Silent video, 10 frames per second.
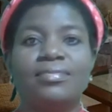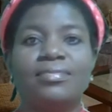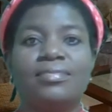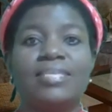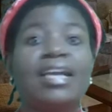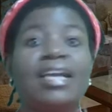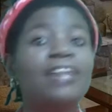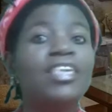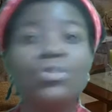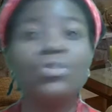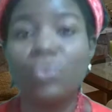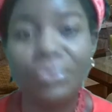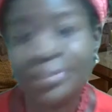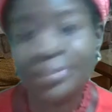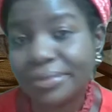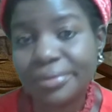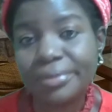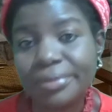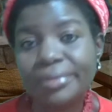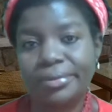can't kill you.
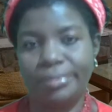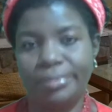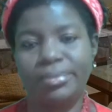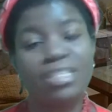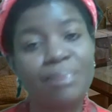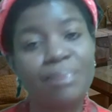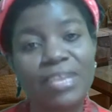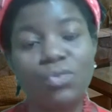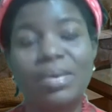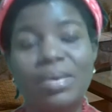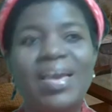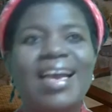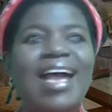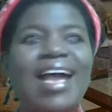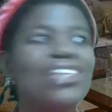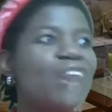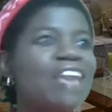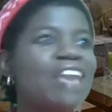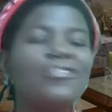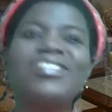Speak to power. As you are
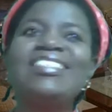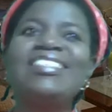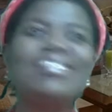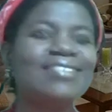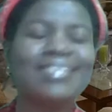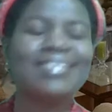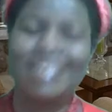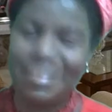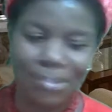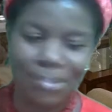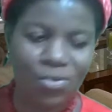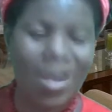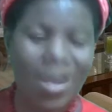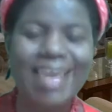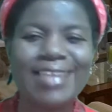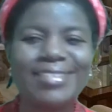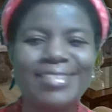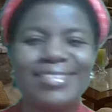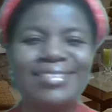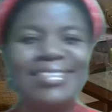even keeping quiet,
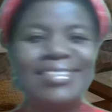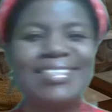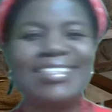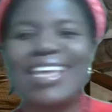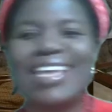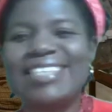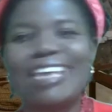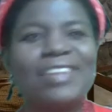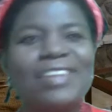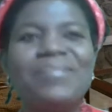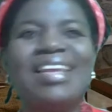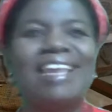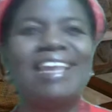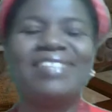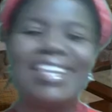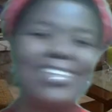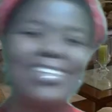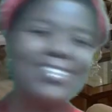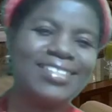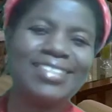they say they will be laughing that
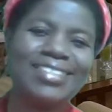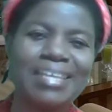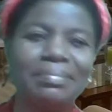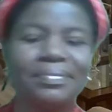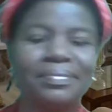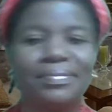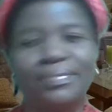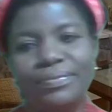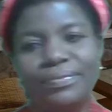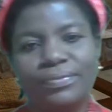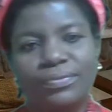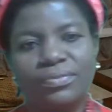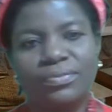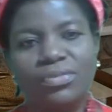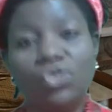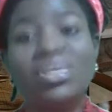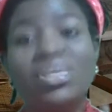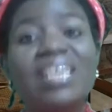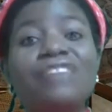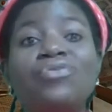see them. You think
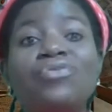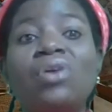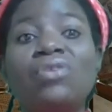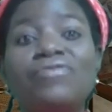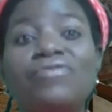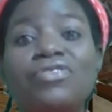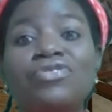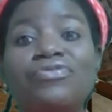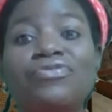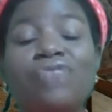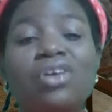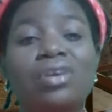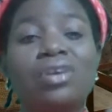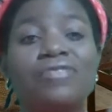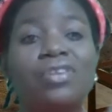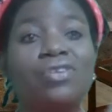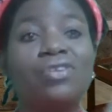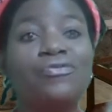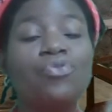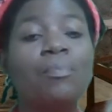if all of
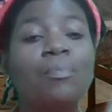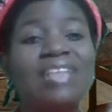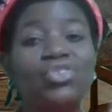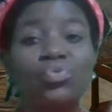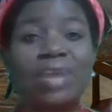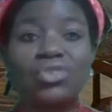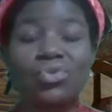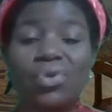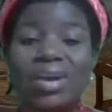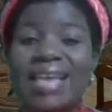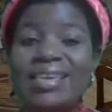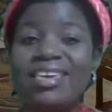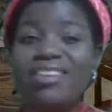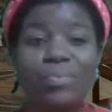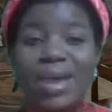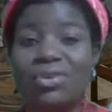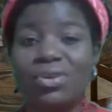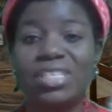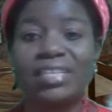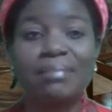you march to Aso Rock and give Buhari
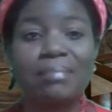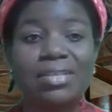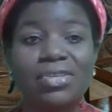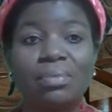ultimatum,